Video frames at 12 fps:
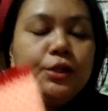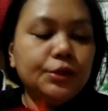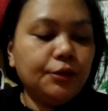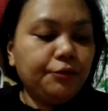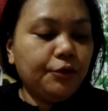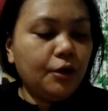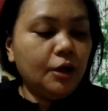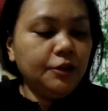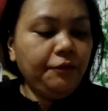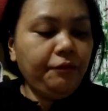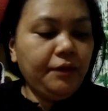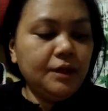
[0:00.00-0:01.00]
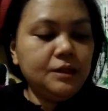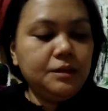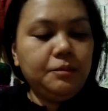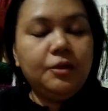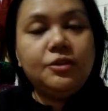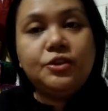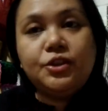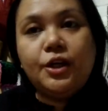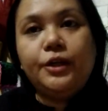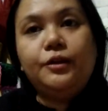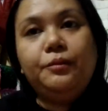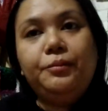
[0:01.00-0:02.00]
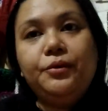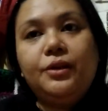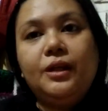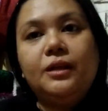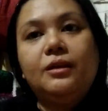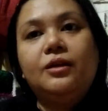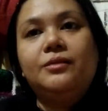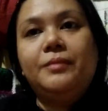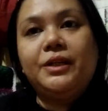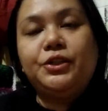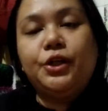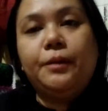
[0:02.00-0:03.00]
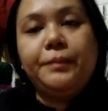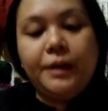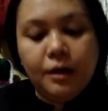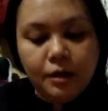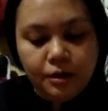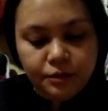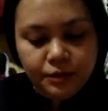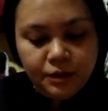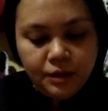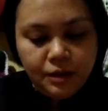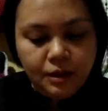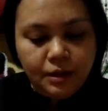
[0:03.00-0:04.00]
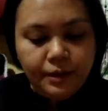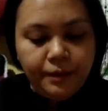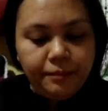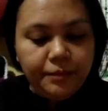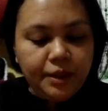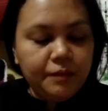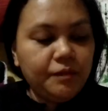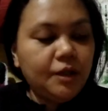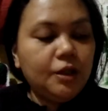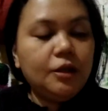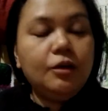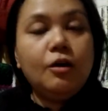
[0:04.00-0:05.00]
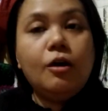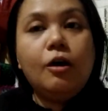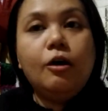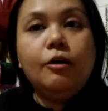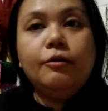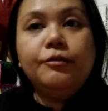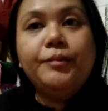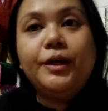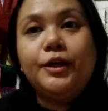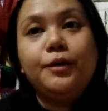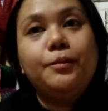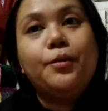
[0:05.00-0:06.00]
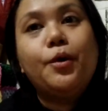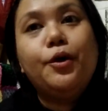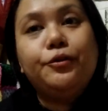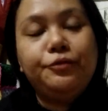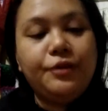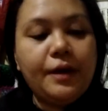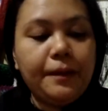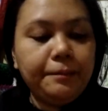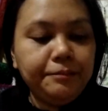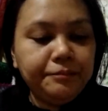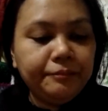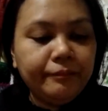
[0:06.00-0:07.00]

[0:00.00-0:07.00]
So for all of this, I'm gonna try to put it on my Shopee account, but I'm thinking of making more of them.